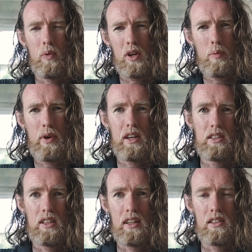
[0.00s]
one of the
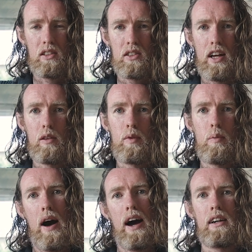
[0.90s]
biggest things that's held me
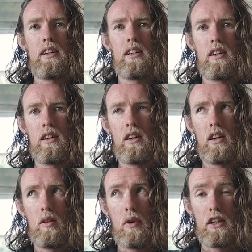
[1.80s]
back
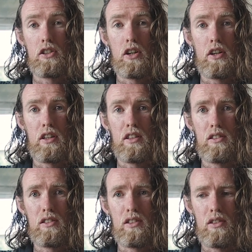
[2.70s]
on my journey
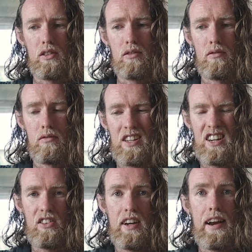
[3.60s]
to,
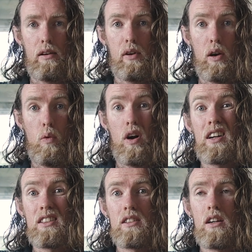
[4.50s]
getting what I
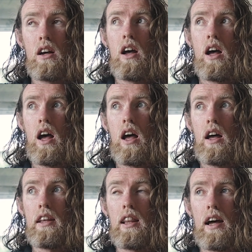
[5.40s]
want
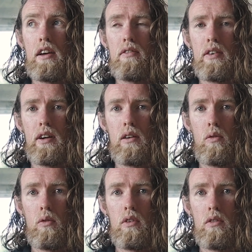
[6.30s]
in life
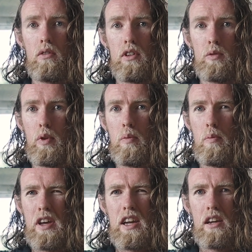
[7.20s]
has
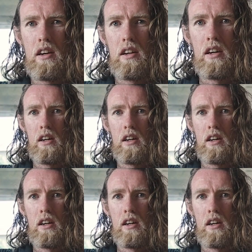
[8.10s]
been me.